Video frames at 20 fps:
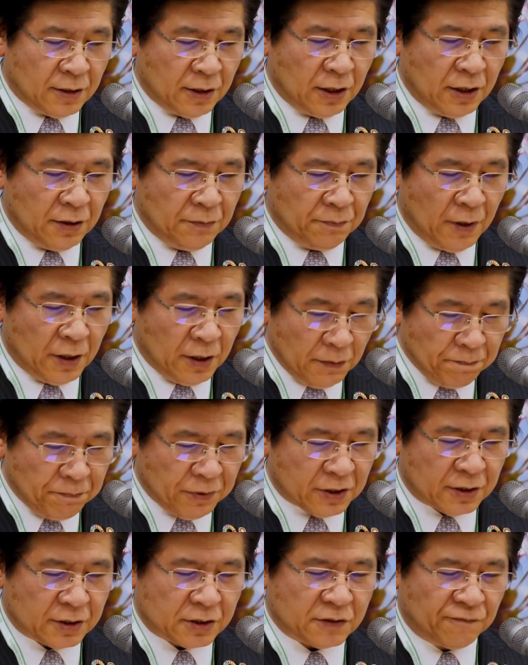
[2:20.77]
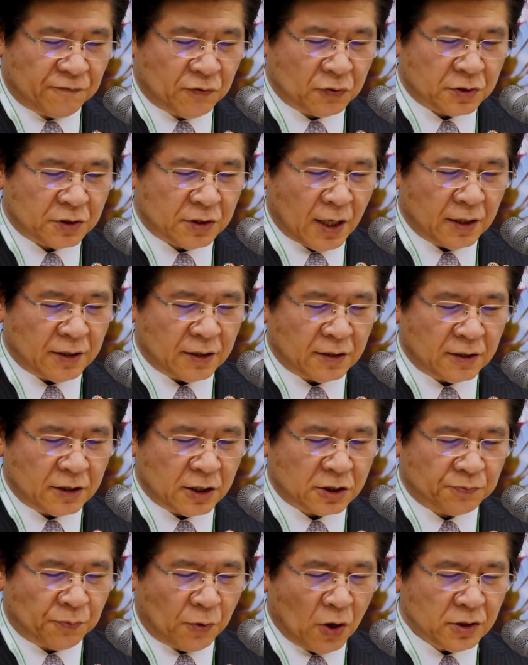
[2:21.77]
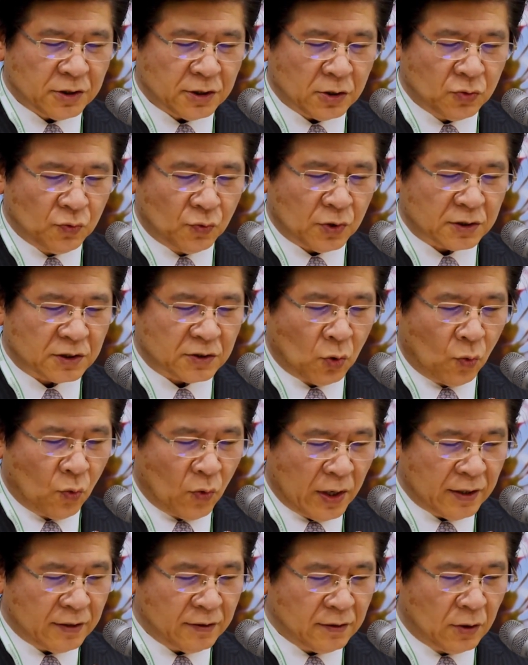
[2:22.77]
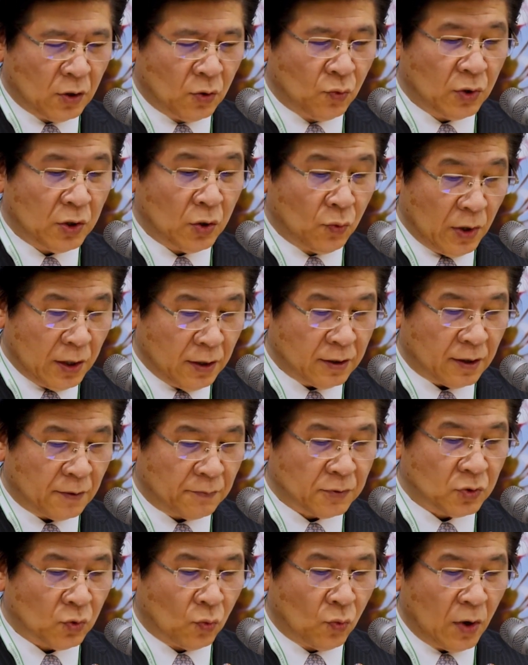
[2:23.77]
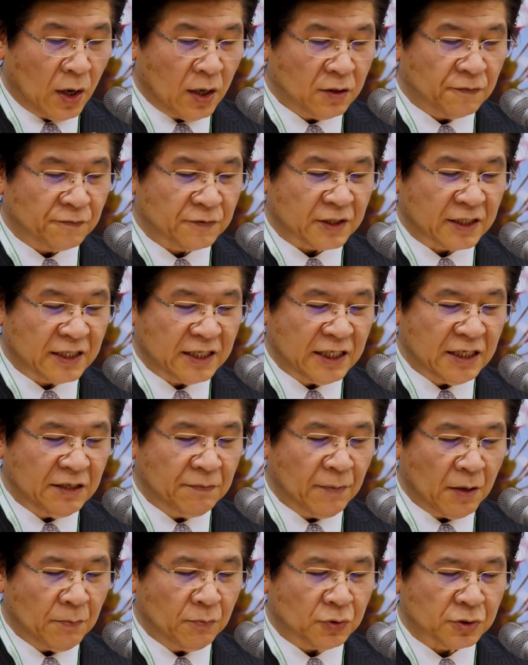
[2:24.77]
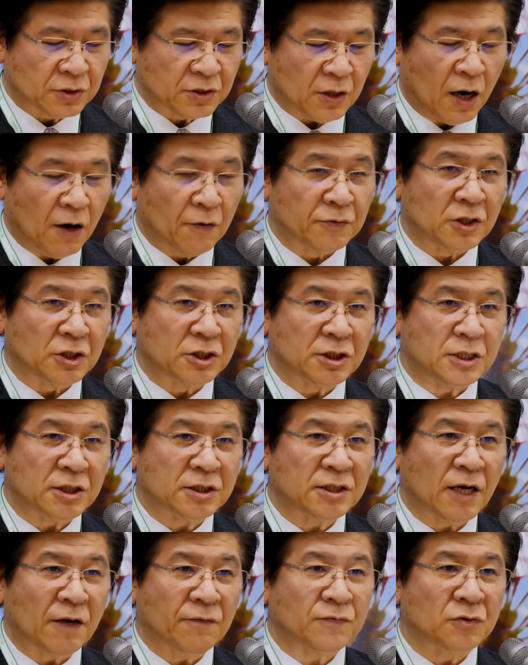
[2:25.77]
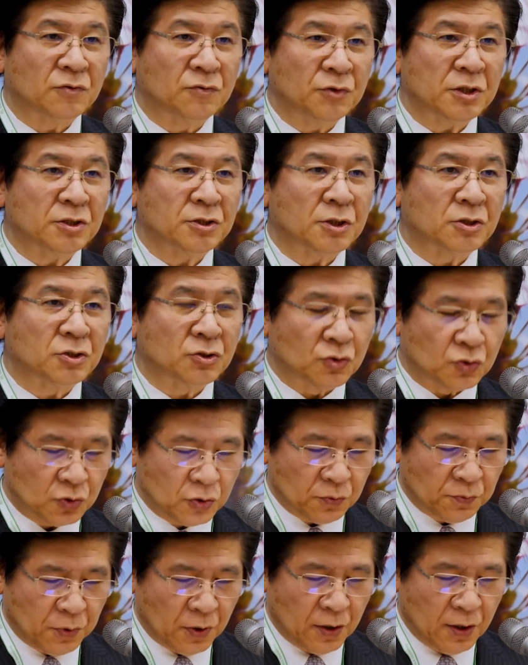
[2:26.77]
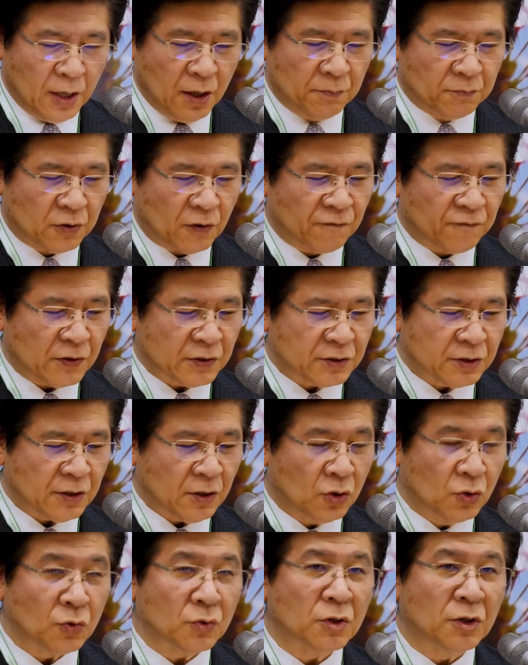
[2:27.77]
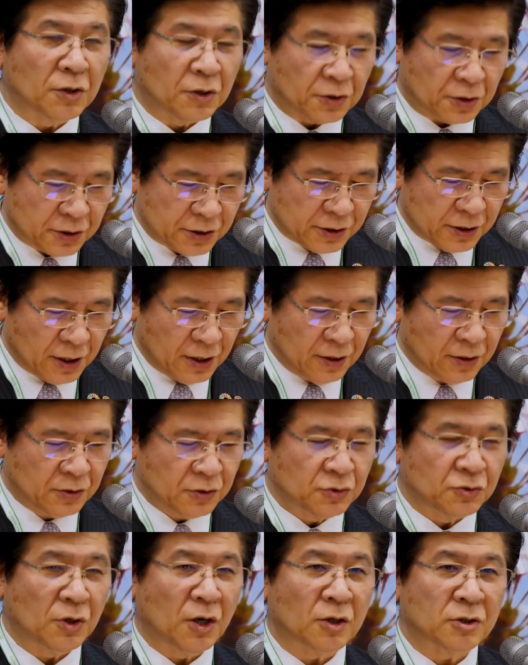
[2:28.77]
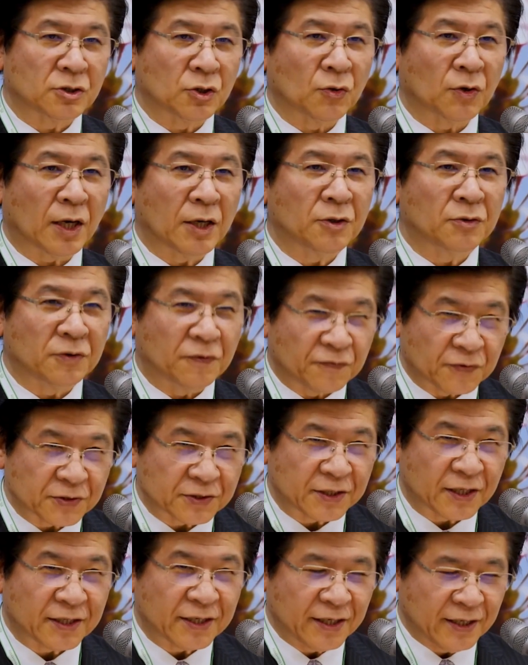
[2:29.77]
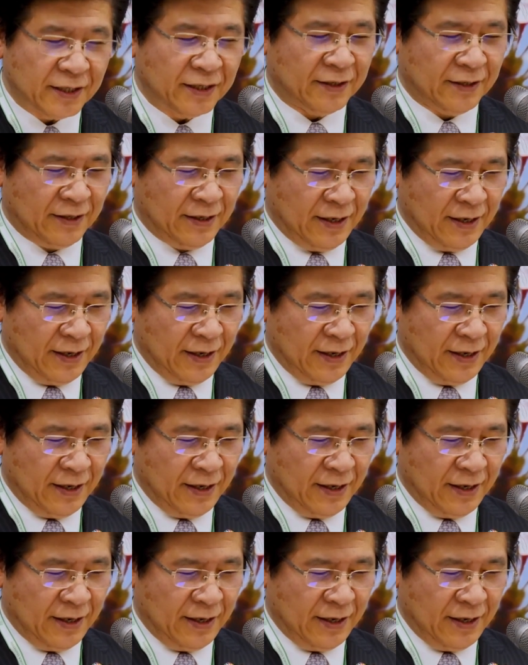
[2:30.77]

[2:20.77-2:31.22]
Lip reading: The impetus for starting this project was when we welcomed one of the key members of the G7 research group, Professor Luke Hurst, to Soka University.